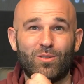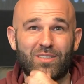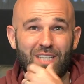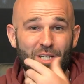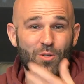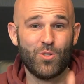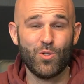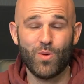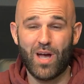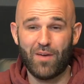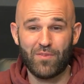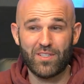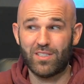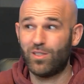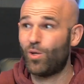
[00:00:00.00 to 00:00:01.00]
say you do
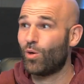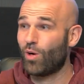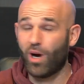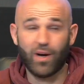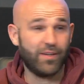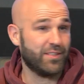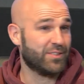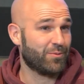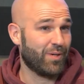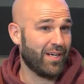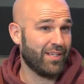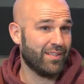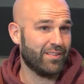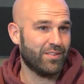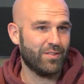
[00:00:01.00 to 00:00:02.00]
have these local artists,
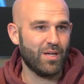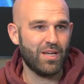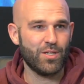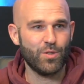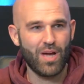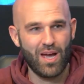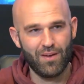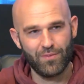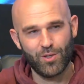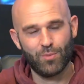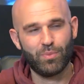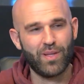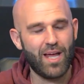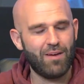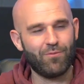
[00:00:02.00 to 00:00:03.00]
right? And you have your
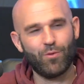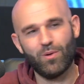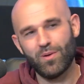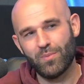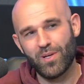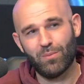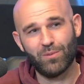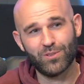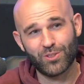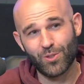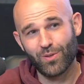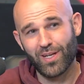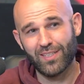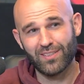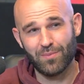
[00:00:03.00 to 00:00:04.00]
platform to be able to
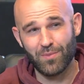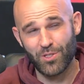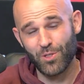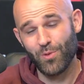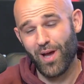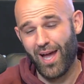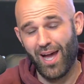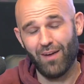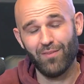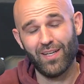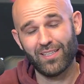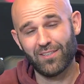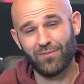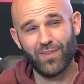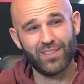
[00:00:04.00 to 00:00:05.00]
showcase them. Do you have
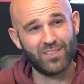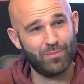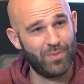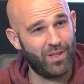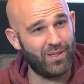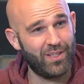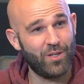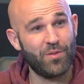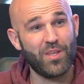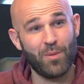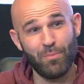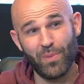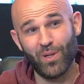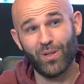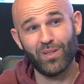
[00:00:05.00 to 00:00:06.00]
like the flexibility or the
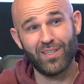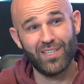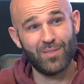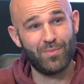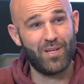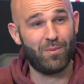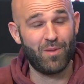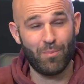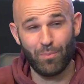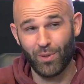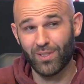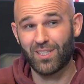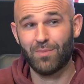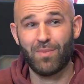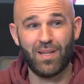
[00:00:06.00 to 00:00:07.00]
ability to be able to
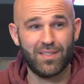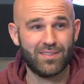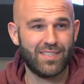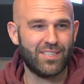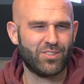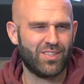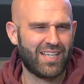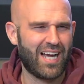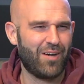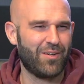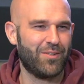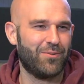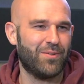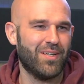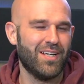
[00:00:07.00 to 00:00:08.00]
put them on the stage? Or like, how
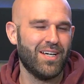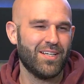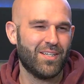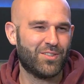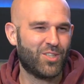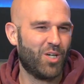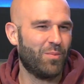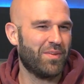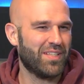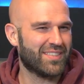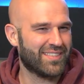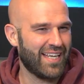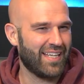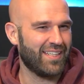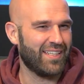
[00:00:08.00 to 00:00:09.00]
do you determine the
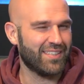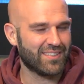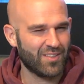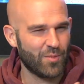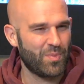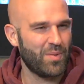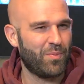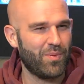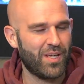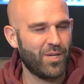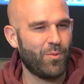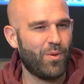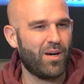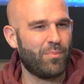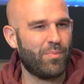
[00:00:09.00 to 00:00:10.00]
set list of the people that
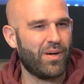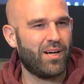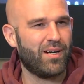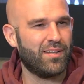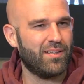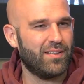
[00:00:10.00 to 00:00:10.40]
you want to put out on the